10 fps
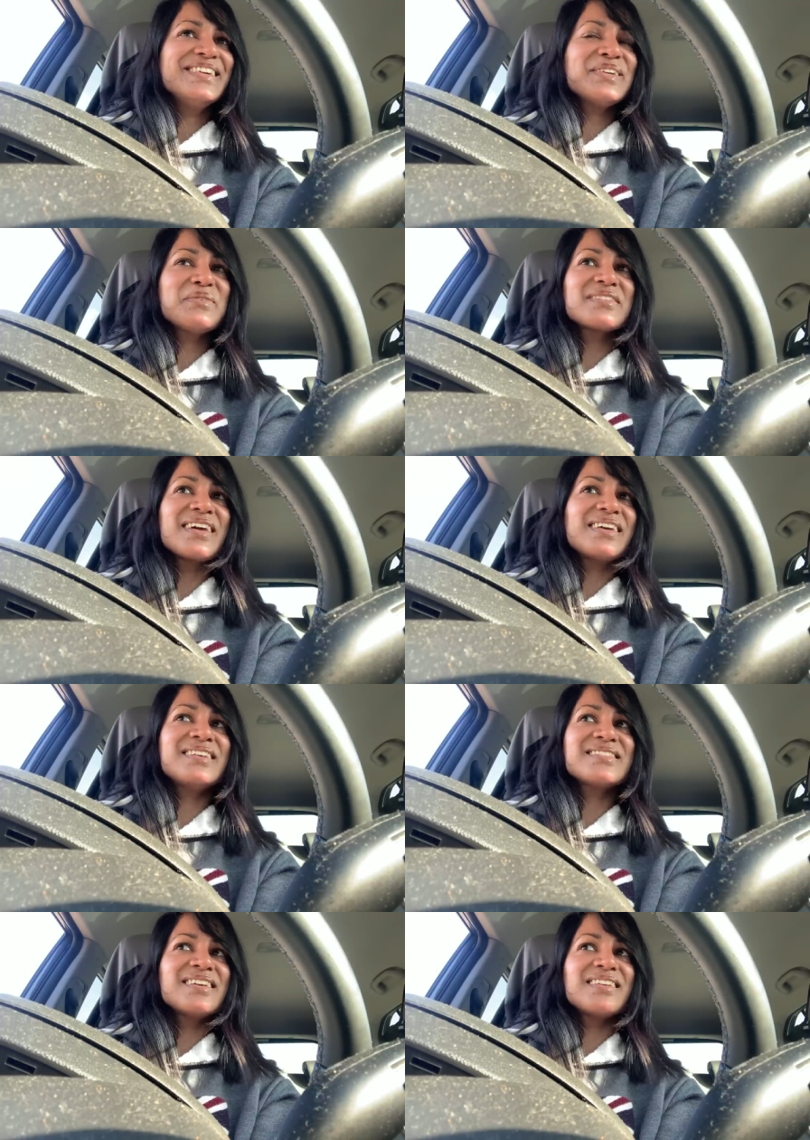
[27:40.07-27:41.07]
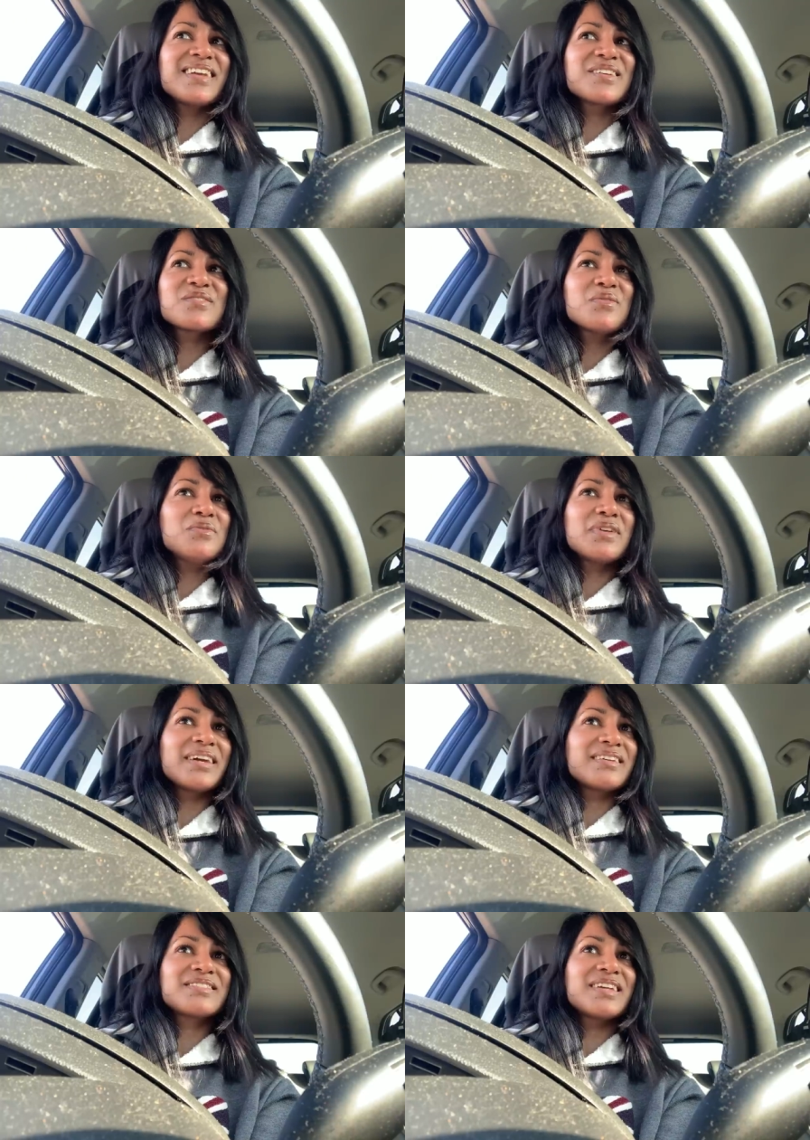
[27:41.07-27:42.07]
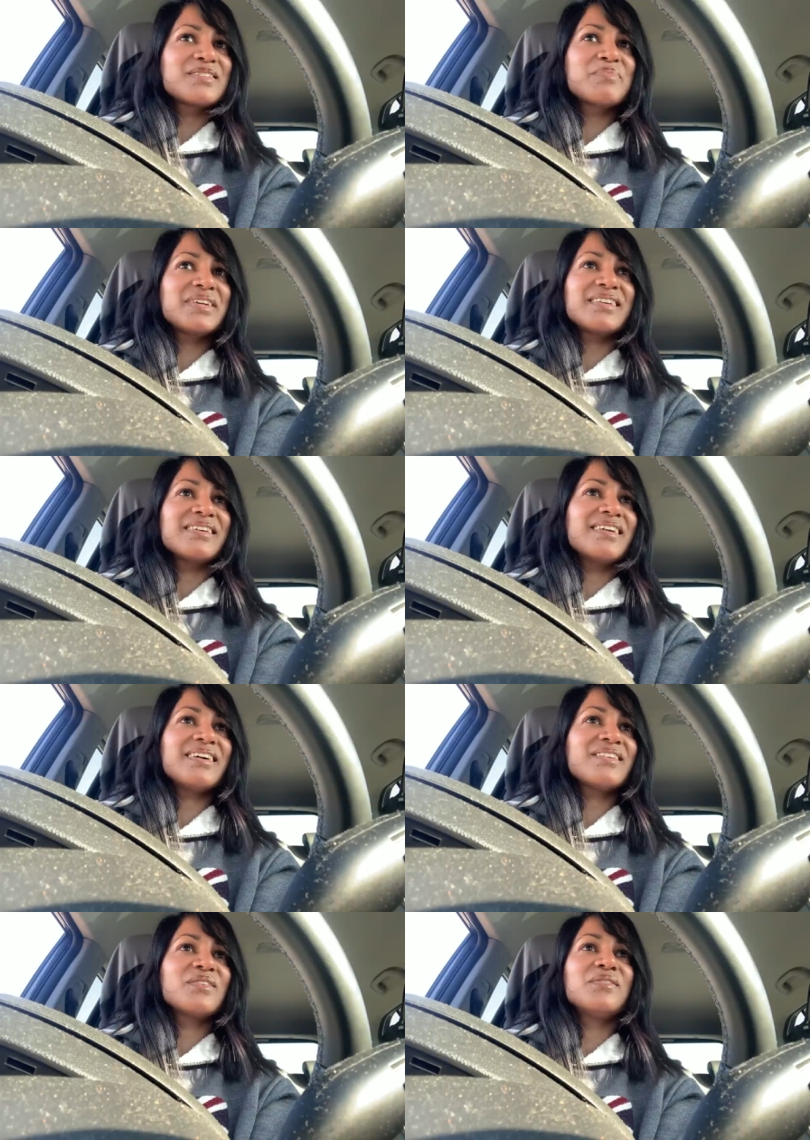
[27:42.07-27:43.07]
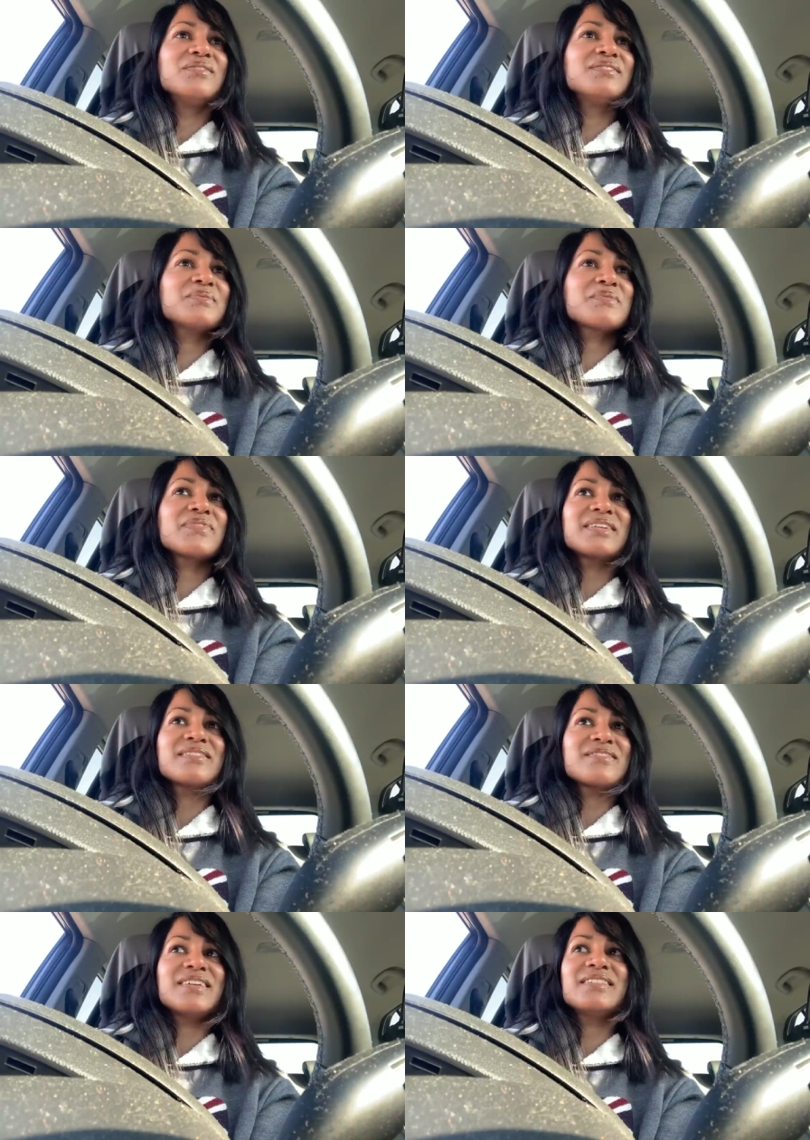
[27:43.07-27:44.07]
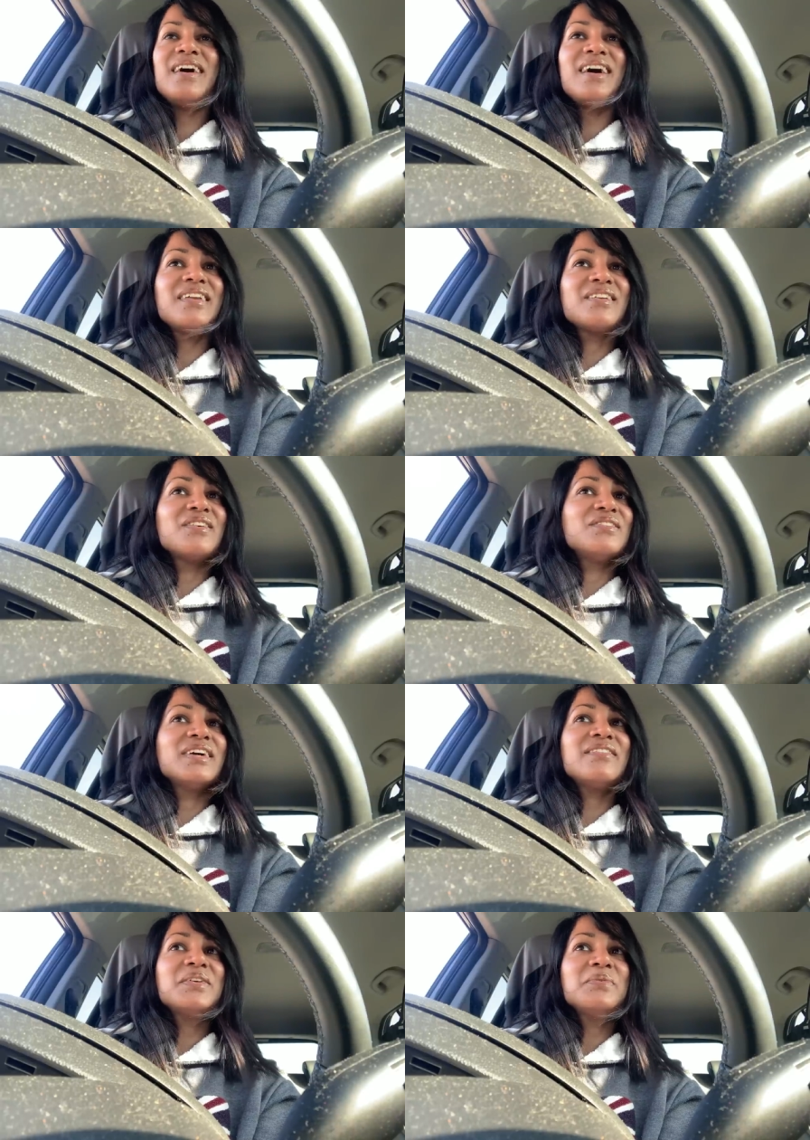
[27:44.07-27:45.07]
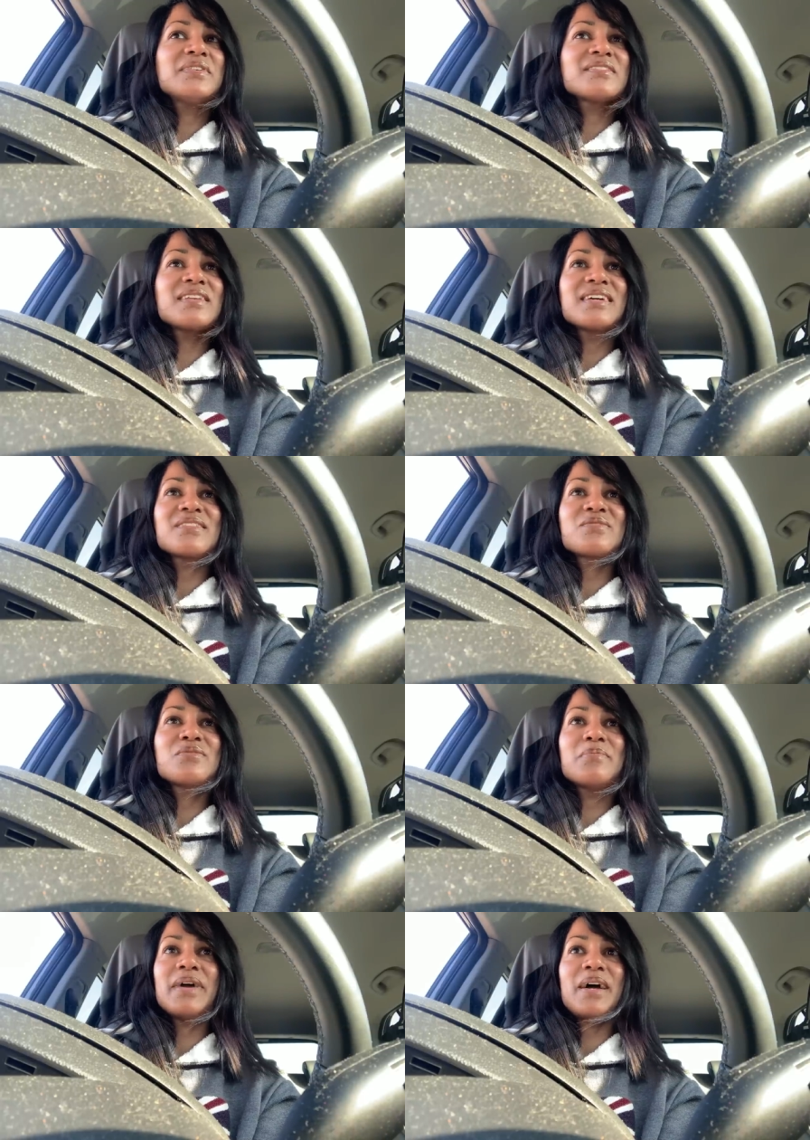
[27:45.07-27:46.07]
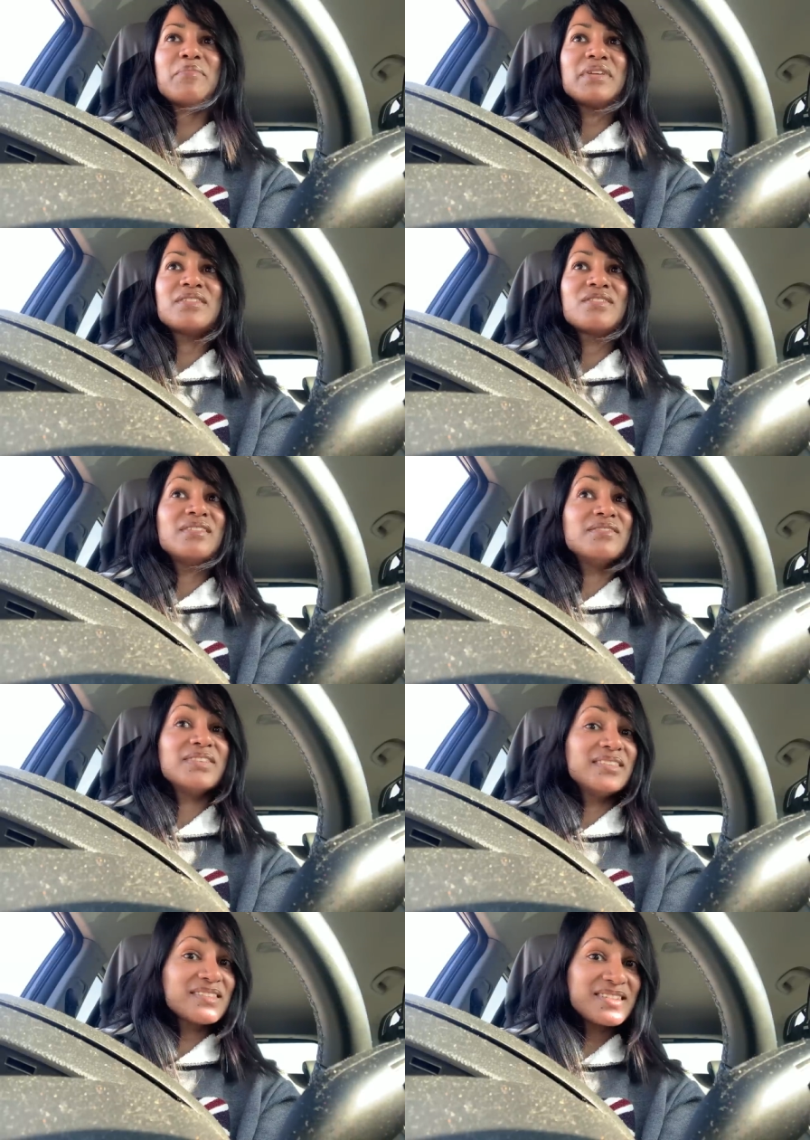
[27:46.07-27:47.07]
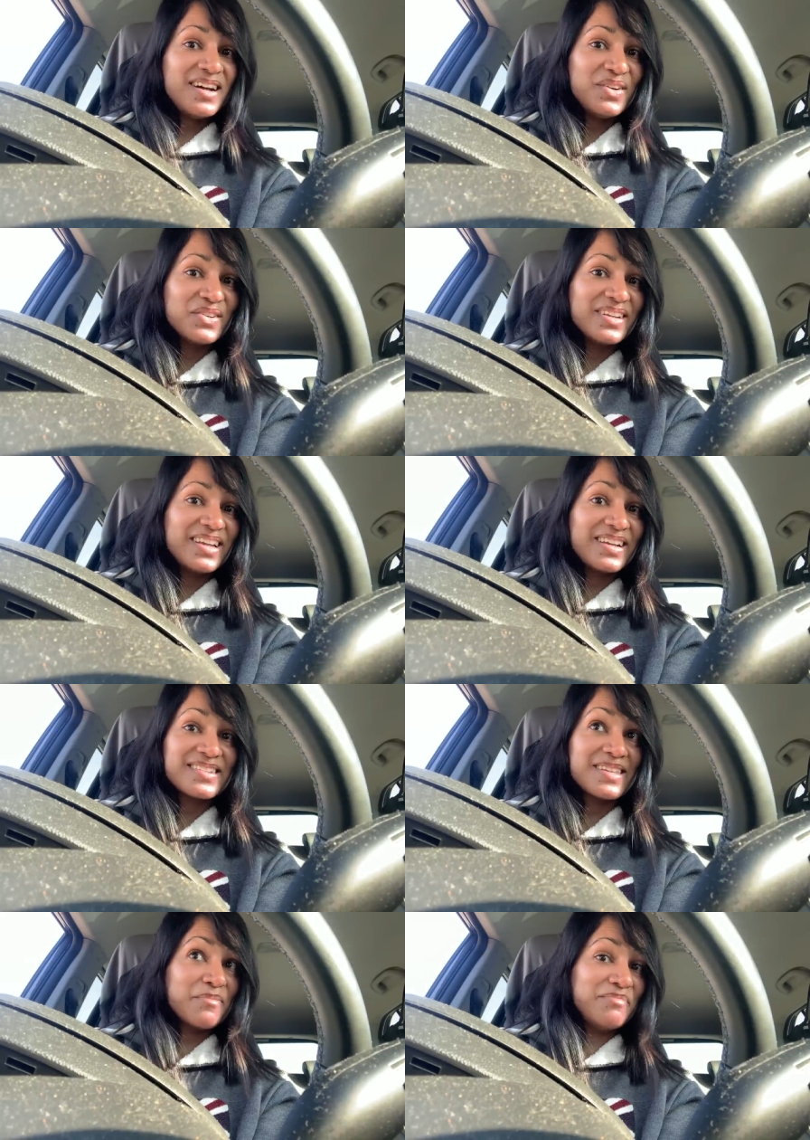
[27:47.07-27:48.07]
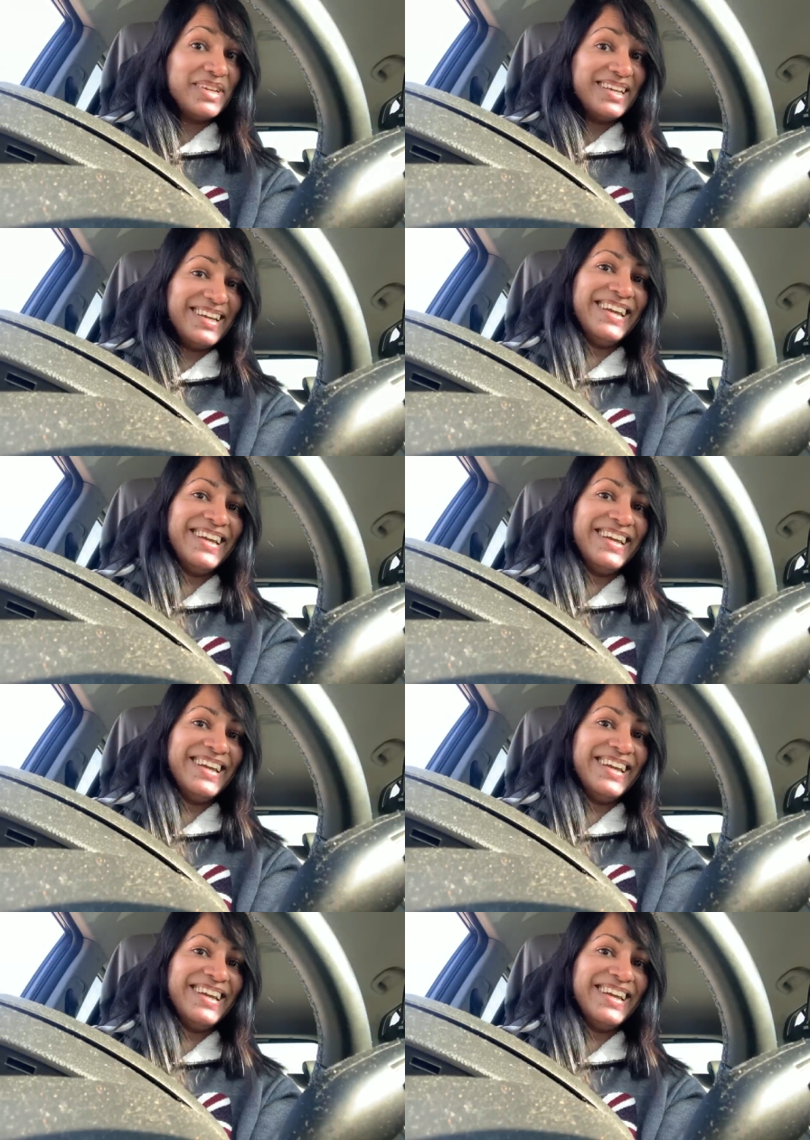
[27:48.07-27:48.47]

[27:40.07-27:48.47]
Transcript: he was like he said it like so like shakespearean i don't know it was very strange i don't know everyone's like super happy to live in this town except me